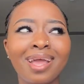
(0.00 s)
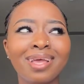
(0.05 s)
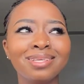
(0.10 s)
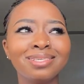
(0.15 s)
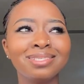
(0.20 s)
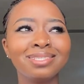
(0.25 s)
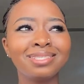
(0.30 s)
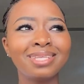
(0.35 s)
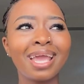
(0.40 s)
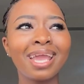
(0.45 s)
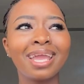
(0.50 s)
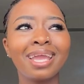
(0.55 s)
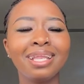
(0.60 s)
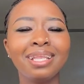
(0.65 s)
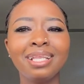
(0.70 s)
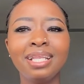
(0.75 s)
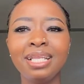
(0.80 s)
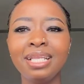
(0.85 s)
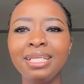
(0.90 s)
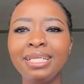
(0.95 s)

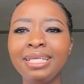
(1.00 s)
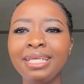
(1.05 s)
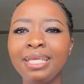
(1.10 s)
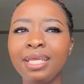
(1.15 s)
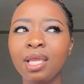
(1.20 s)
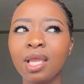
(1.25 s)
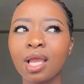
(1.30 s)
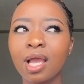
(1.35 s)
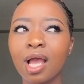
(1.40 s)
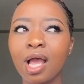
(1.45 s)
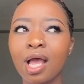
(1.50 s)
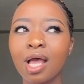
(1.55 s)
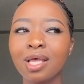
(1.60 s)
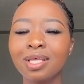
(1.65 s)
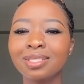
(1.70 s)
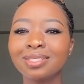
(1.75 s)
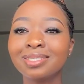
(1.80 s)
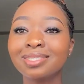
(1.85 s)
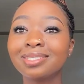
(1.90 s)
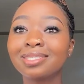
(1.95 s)
Second key,
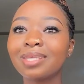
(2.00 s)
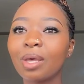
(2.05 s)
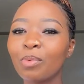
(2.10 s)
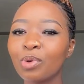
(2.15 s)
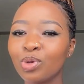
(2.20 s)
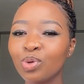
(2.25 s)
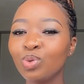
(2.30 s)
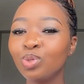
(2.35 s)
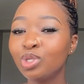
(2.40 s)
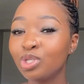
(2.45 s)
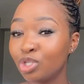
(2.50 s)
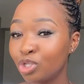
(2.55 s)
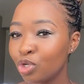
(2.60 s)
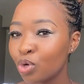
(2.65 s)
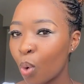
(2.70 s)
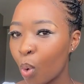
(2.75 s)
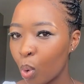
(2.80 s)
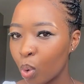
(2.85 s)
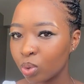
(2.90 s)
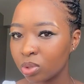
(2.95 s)
someone who
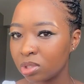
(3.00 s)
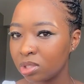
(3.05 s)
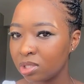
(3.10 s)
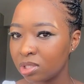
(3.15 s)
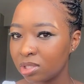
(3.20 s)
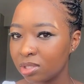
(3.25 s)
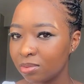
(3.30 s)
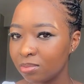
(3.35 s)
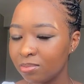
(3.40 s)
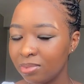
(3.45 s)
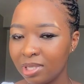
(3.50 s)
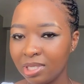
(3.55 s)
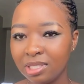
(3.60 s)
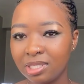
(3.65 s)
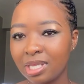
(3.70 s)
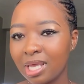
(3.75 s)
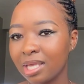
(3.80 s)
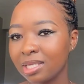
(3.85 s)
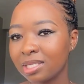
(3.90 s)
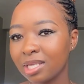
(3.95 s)
snores. Please,
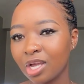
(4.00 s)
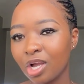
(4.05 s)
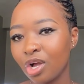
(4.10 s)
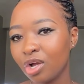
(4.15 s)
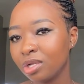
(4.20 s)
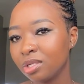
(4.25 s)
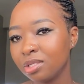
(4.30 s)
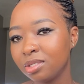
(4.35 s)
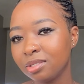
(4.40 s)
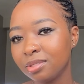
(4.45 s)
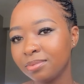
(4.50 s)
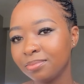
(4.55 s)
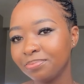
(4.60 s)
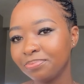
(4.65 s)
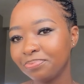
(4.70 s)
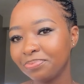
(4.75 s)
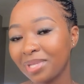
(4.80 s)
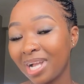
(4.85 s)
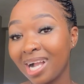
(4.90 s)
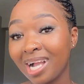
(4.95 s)
guys, I can't
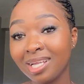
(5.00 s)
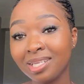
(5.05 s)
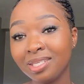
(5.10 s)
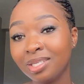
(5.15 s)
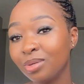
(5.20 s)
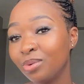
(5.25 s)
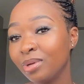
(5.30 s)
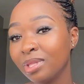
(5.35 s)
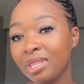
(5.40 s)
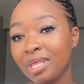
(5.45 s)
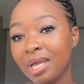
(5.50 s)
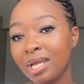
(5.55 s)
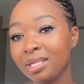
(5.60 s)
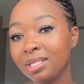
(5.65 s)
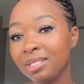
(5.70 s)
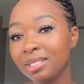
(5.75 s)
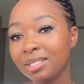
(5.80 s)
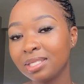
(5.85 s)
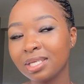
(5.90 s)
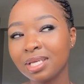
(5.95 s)
deal with
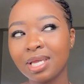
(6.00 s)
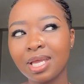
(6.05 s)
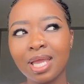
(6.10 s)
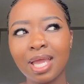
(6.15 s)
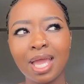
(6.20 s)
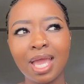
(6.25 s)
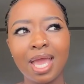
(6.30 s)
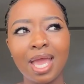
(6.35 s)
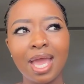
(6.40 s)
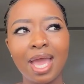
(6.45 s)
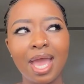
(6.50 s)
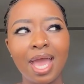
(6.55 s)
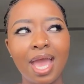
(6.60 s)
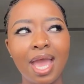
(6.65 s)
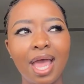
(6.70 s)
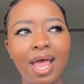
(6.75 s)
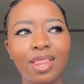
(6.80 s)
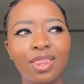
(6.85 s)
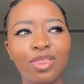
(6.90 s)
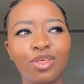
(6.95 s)
that.
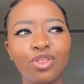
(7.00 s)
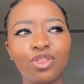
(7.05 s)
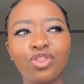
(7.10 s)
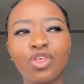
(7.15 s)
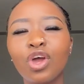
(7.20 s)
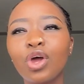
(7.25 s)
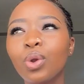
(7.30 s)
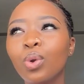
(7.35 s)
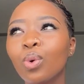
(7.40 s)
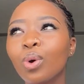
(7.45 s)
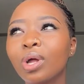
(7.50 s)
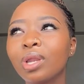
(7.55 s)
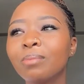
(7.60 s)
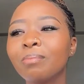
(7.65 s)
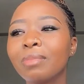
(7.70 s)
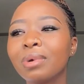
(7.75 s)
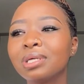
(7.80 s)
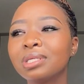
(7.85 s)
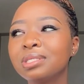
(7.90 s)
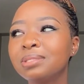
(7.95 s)
The third one
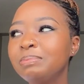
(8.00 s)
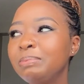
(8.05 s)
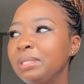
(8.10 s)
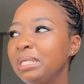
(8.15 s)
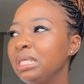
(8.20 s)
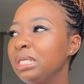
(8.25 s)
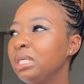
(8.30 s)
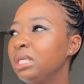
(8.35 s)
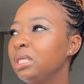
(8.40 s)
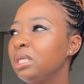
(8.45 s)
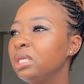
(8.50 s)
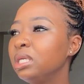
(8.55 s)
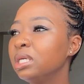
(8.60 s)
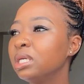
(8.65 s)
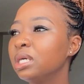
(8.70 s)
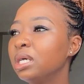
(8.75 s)
must be